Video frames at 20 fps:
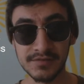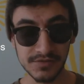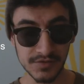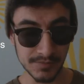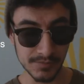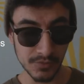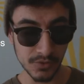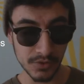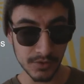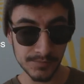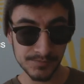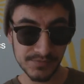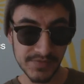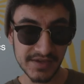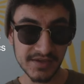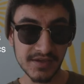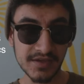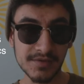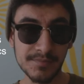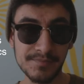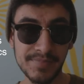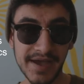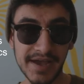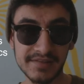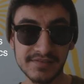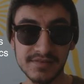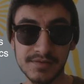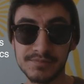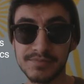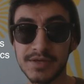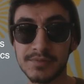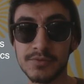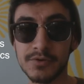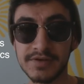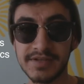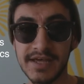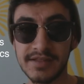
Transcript: the more they can compact and be more